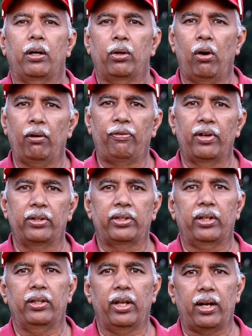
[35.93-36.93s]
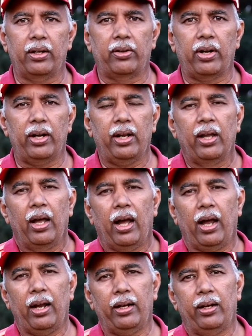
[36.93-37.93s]
golfers in the country,
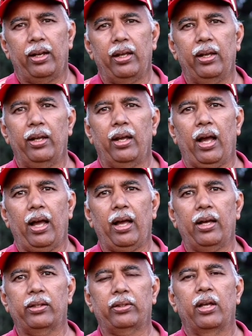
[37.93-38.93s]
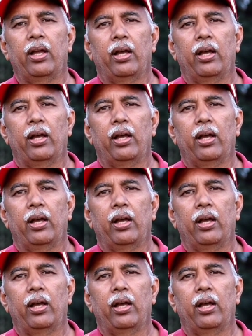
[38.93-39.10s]
and he has